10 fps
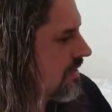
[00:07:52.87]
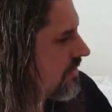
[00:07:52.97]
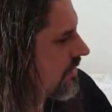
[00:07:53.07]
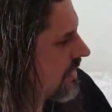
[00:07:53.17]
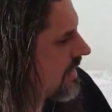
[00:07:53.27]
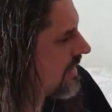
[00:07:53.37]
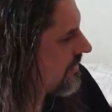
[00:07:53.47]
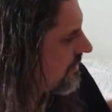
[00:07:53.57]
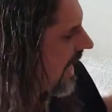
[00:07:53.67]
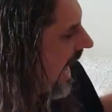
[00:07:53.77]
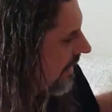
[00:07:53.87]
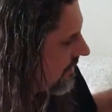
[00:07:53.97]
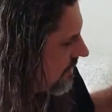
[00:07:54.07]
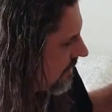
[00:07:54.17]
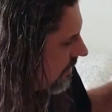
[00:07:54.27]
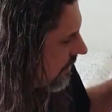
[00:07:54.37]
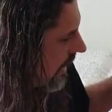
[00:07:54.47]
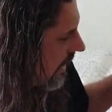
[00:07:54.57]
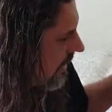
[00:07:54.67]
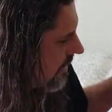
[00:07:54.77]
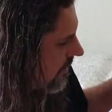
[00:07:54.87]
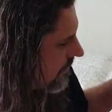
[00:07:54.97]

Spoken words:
So they're not exact, okay?